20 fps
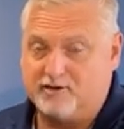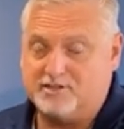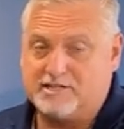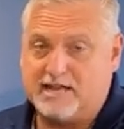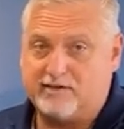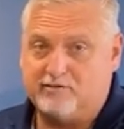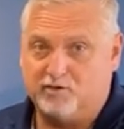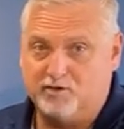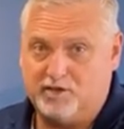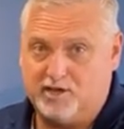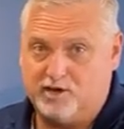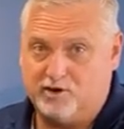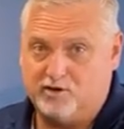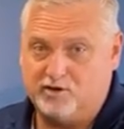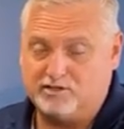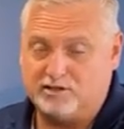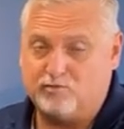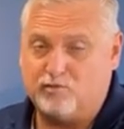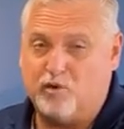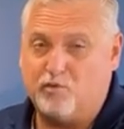several
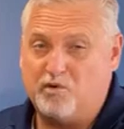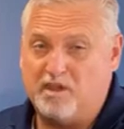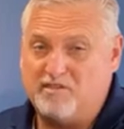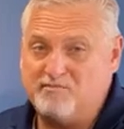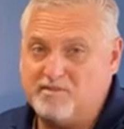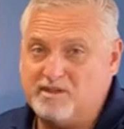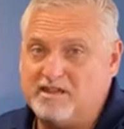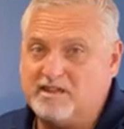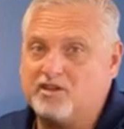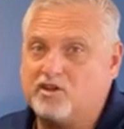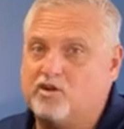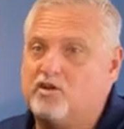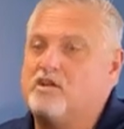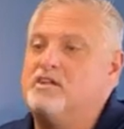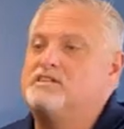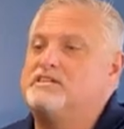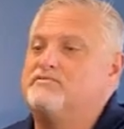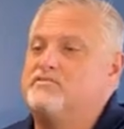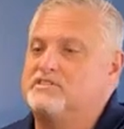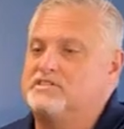years, and what we've been
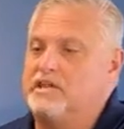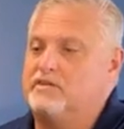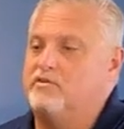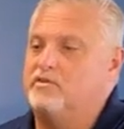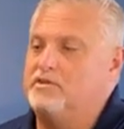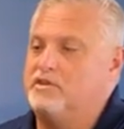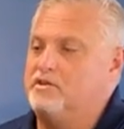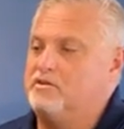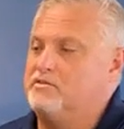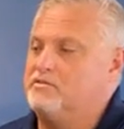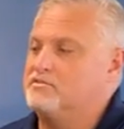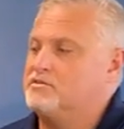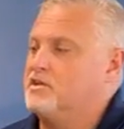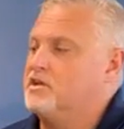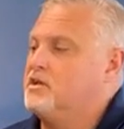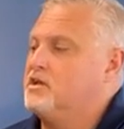encouraging for several years.